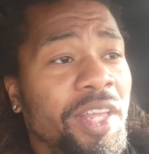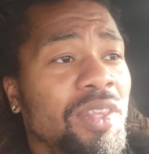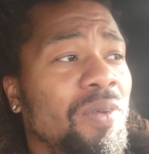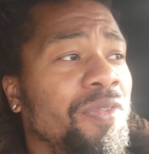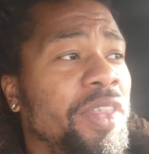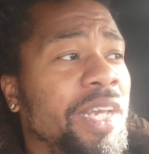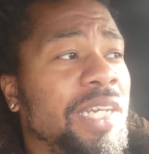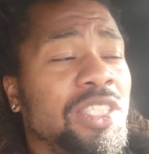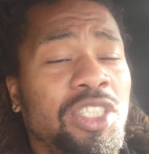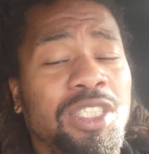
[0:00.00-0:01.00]
And don't think
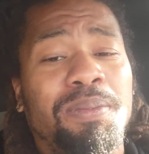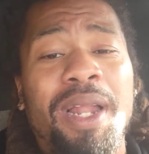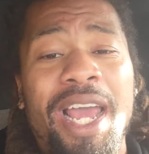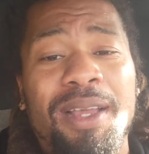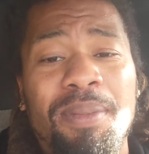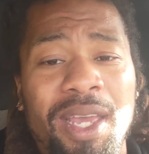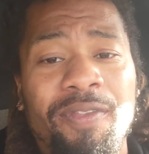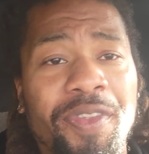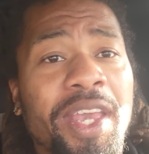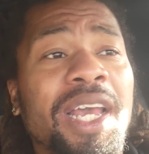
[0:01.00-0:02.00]
it's just black men.